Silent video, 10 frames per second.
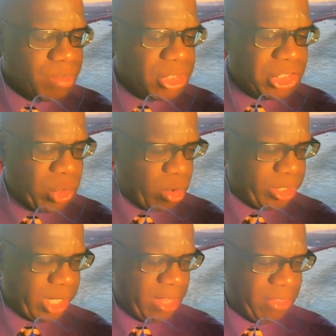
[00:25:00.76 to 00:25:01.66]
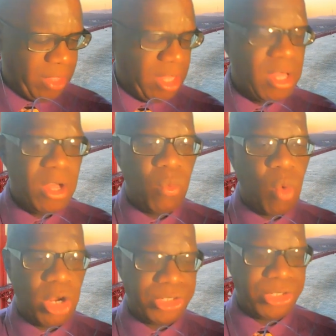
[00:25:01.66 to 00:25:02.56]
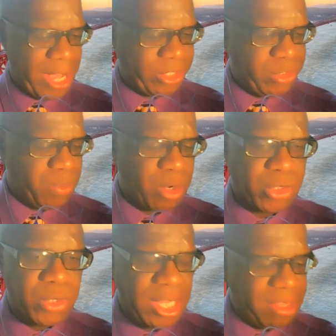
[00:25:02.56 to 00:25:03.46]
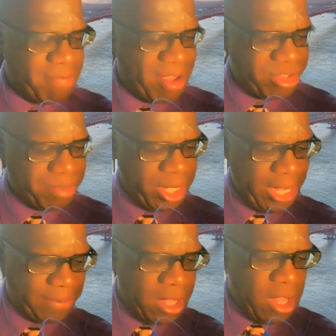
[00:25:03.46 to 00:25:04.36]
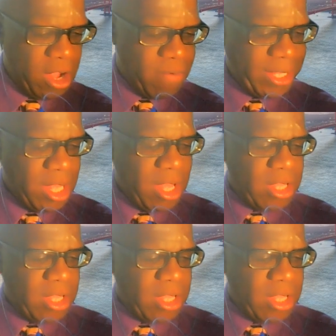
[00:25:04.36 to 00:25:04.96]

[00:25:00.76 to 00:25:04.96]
stored in the water that you were cooking the vegetable in, right?